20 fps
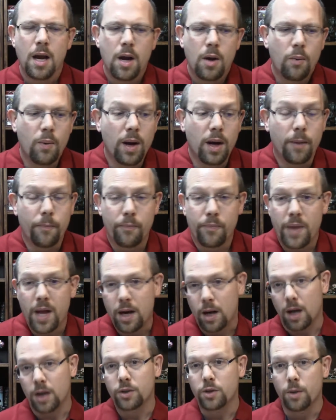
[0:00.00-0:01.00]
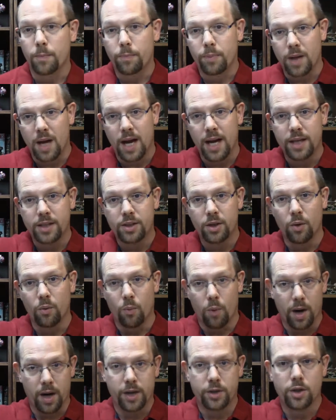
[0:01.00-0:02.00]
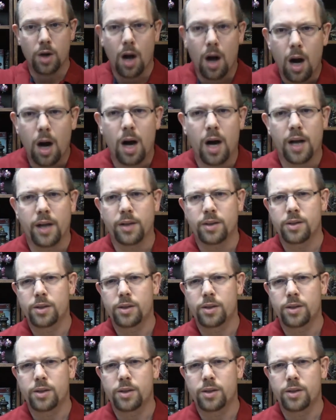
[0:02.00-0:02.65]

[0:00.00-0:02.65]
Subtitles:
Well, that also applies to what it's on.